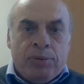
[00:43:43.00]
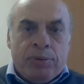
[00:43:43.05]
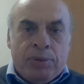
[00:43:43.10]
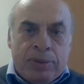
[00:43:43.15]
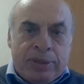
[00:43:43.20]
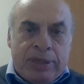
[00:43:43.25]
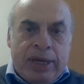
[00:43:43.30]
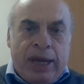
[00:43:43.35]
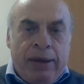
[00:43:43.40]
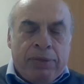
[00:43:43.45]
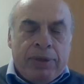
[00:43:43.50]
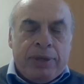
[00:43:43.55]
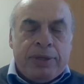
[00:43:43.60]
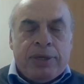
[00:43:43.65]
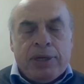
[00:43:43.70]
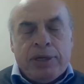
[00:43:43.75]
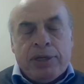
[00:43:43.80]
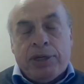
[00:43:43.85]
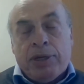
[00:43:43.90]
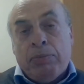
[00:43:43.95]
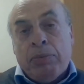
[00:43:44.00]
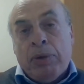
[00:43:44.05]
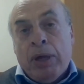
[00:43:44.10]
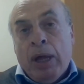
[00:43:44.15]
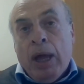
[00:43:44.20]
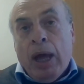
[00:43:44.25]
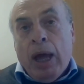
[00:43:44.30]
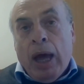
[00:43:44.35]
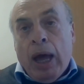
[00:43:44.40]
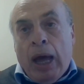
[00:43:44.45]
save this regime.
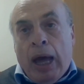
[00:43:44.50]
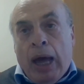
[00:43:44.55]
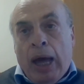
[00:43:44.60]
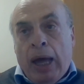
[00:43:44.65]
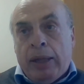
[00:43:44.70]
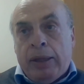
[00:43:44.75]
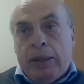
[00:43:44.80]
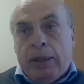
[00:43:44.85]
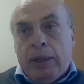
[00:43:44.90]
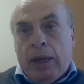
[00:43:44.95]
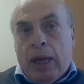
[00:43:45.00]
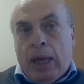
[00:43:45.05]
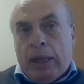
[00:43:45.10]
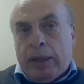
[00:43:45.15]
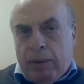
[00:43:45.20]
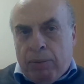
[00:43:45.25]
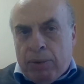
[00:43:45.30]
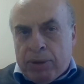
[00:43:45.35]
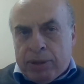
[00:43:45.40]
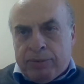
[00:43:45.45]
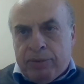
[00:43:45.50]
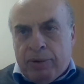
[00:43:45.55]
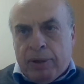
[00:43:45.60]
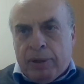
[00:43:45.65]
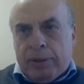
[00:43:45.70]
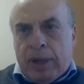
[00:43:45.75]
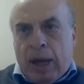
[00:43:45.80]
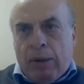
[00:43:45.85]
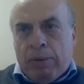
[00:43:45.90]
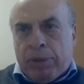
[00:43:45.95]
And he was,
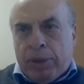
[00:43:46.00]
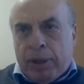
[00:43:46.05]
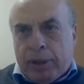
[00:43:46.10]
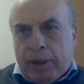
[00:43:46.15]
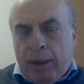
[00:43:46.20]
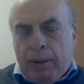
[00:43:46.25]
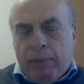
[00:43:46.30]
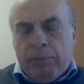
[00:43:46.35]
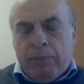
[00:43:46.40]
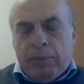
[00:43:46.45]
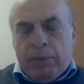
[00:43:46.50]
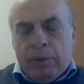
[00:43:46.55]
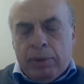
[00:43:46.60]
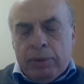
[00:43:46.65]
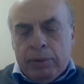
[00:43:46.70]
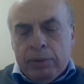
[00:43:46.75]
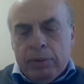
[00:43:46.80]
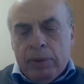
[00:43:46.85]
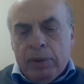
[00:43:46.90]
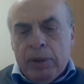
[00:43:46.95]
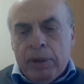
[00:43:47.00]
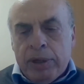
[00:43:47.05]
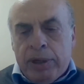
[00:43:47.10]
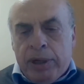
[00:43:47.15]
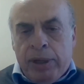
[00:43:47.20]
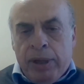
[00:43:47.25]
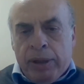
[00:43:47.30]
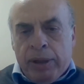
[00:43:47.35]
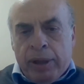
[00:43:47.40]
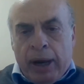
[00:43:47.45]
now that I'm
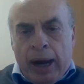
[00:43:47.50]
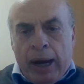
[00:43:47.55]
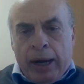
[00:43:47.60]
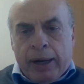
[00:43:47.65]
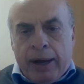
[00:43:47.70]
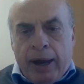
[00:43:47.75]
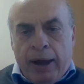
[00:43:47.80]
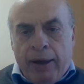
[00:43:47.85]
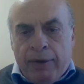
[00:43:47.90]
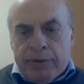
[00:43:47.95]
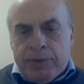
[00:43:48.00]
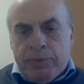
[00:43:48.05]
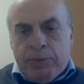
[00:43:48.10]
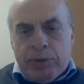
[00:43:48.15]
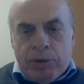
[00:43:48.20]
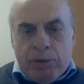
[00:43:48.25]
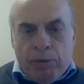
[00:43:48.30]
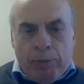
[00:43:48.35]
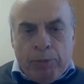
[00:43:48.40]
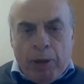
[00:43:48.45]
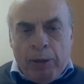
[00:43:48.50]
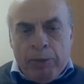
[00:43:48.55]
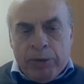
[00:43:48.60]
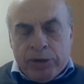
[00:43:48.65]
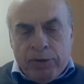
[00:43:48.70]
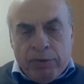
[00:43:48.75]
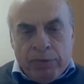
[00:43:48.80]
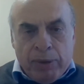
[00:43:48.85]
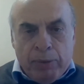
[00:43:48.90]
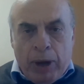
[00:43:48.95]
reading the archives which were
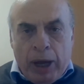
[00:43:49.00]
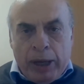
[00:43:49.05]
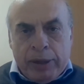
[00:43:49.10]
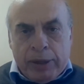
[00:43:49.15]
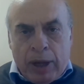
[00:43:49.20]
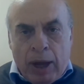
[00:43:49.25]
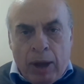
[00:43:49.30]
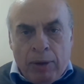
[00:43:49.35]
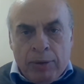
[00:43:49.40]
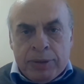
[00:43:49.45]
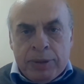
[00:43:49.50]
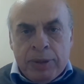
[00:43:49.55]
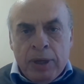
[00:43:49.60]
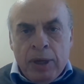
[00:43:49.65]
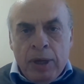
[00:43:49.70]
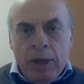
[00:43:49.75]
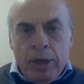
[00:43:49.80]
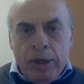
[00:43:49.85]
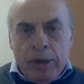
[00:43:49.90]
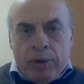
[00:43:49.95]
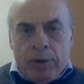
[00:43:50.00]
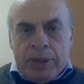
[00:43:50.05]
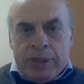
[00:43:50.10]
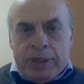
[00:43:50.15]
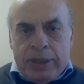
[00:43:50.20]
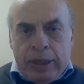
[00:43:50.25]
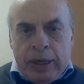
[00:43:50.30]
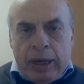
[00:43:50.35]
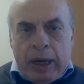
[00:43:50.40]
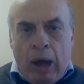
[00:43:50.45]
published of the White House, you can
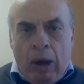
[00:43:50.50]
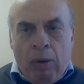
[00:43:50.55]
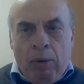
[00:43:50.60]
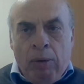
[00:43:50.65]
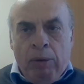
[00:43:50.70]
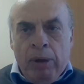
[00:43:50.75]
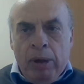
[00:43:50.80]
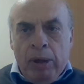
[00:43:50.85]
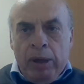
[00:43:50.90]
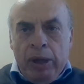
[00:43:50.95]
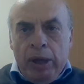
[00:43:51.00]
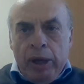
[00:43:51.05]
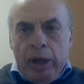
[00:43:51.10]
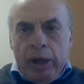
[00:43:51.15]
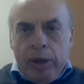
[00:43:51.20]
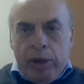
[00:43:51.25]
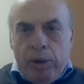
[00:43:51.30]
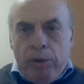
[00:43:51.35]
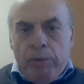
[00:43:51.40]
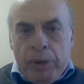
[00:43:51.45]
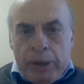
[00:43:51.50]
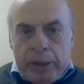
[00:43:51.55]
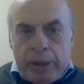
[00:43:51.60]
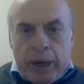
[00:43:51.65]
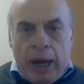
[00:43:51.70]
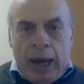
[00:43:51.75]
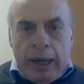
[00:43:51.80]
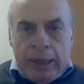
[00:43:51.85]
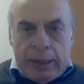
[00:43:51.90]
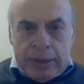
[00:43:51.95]
see how human
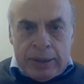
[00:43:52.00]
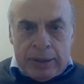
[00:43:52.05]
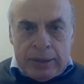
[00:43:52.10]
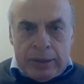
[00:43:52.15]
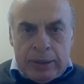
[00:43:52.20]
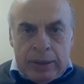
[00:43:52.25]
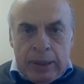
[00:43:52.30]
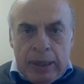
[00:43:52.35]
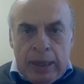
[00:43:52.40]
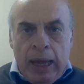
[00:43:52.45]
rights,